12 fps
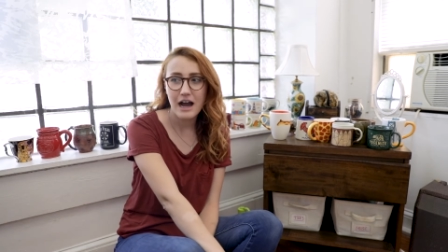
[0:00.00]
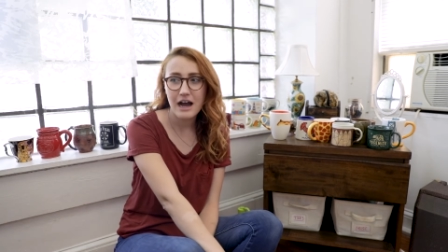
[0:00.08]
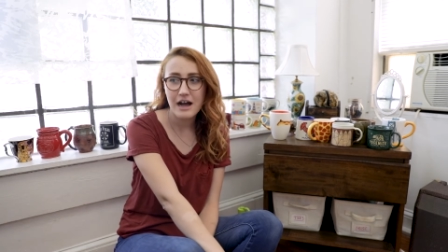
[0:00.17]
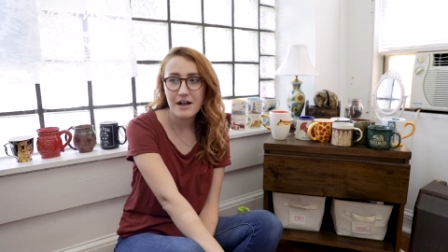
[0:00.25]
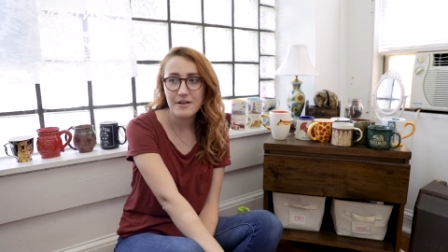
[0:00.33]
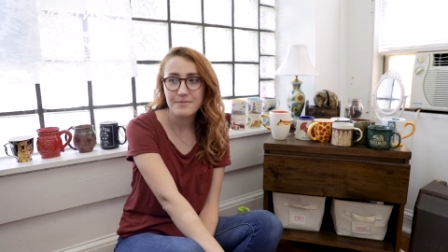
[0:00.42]

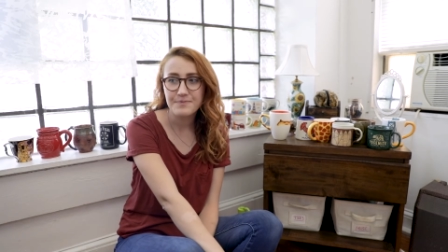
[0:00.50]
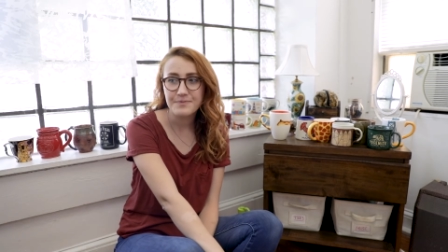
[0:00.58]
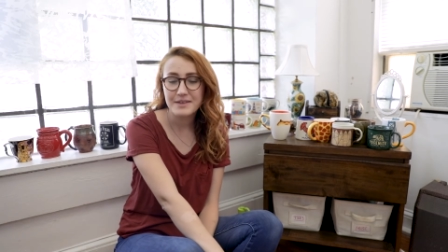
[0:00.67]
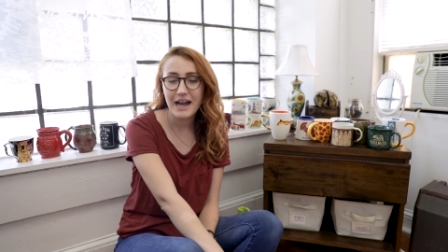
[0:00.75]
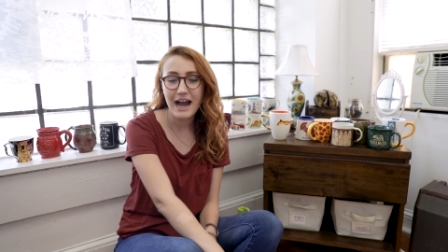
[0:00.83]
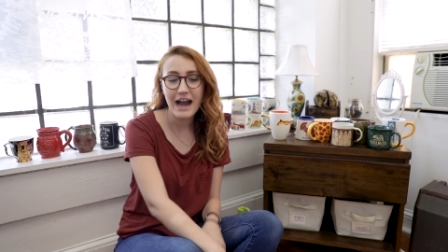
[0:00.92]

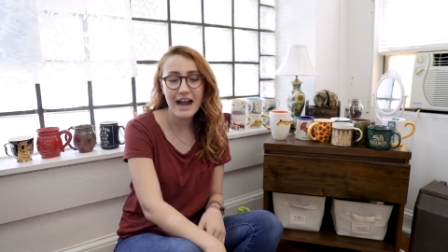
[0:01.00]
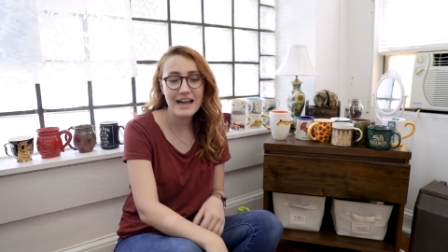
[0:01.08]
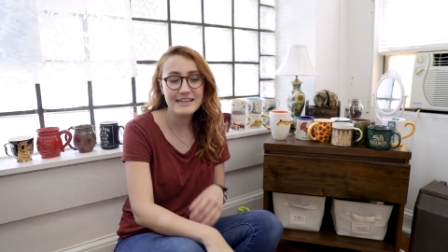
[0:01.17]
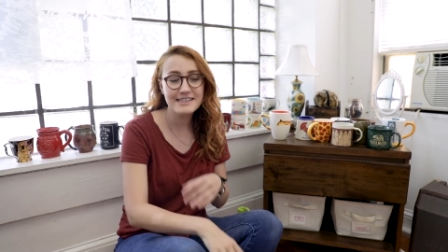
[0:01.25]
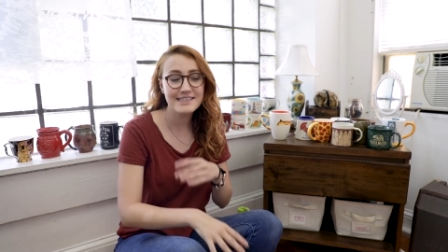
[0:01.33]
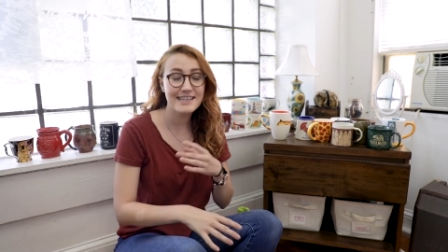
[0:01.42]

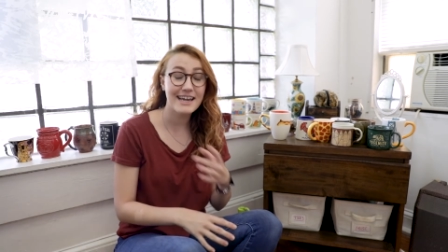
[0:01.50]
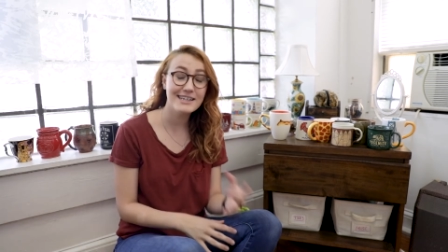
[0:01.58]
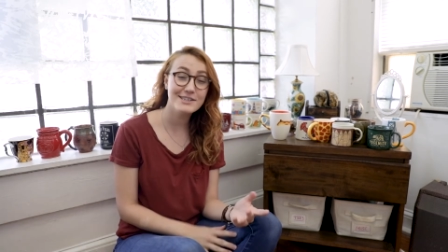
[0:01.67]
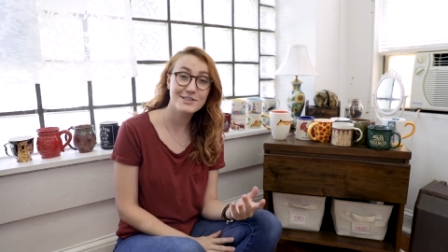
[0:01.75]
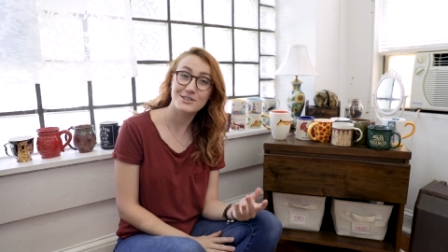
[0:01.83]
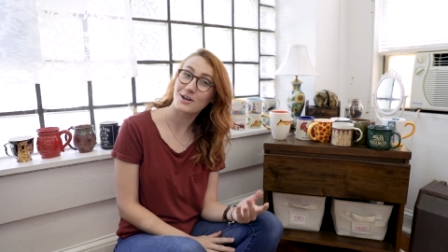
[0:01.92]
I
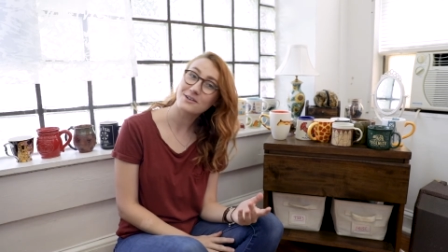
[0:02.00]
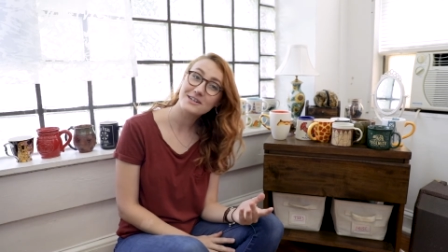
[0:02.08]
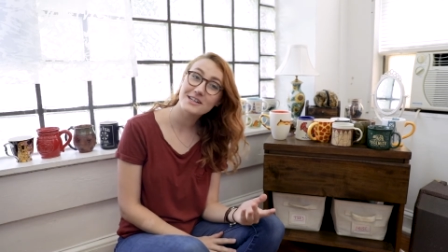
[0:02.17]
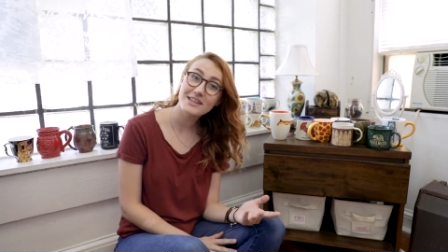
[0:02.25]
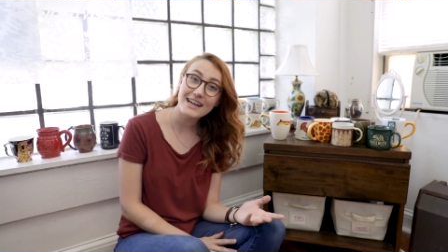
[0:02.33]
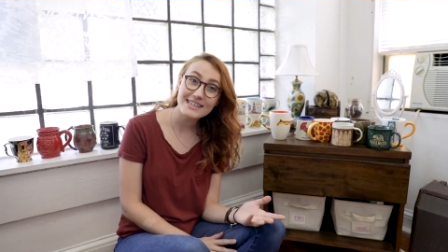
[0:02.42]
decided to start
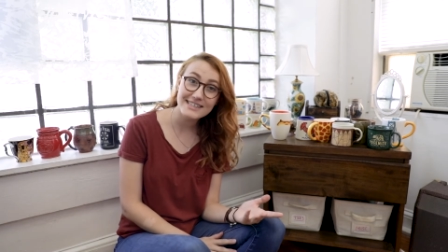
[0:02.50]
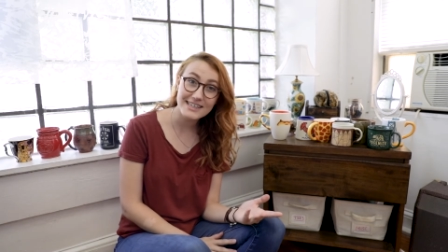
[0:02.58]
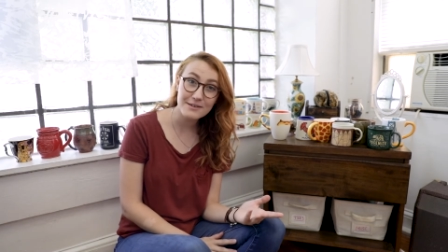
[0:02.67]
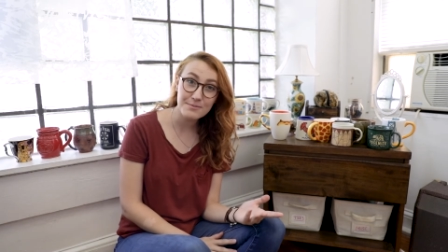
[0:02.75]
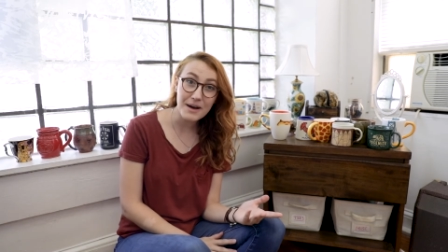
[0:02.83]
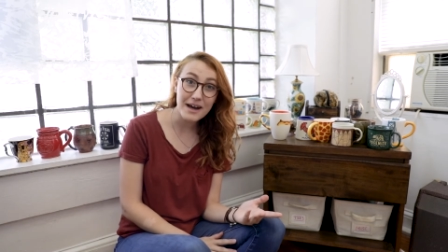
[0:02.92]

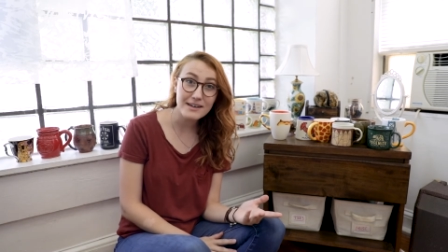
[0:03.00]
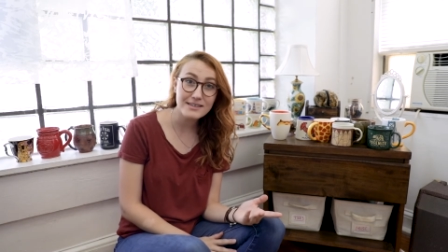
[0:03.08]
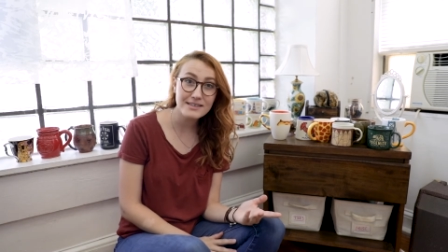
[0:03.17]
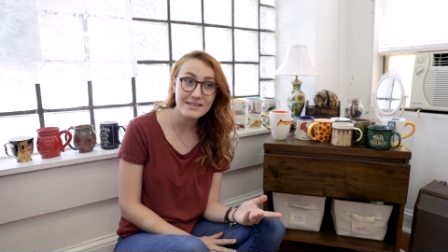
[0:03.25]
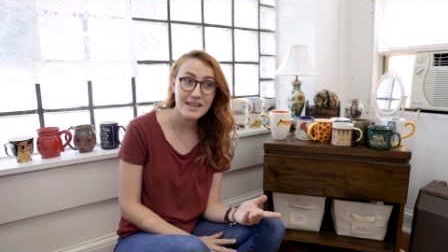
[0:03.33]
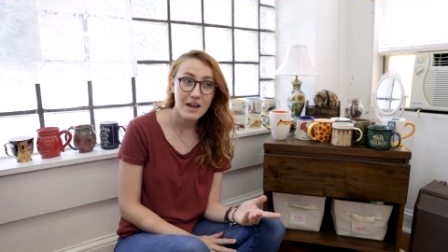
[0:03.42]
collecting
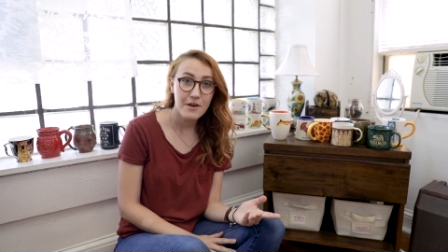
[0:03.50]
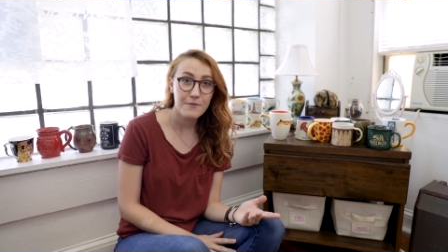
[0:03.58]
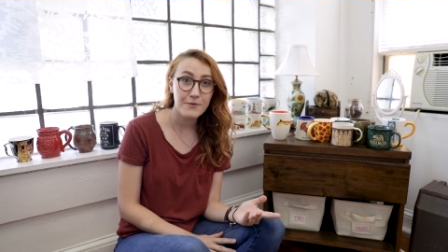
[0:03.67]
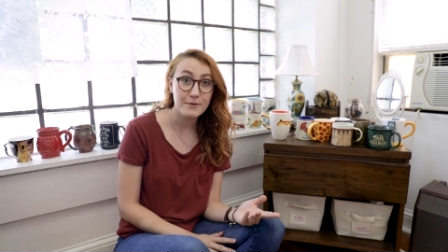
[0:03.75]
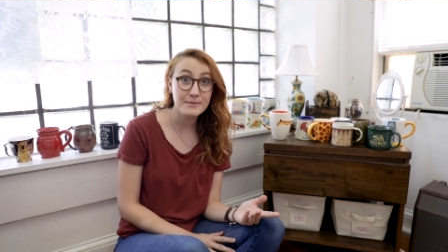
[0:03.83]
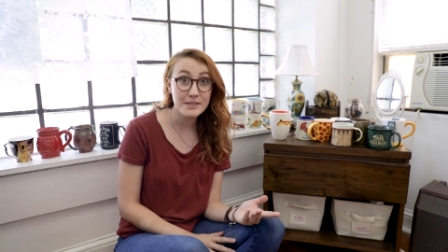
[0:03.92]
mugs from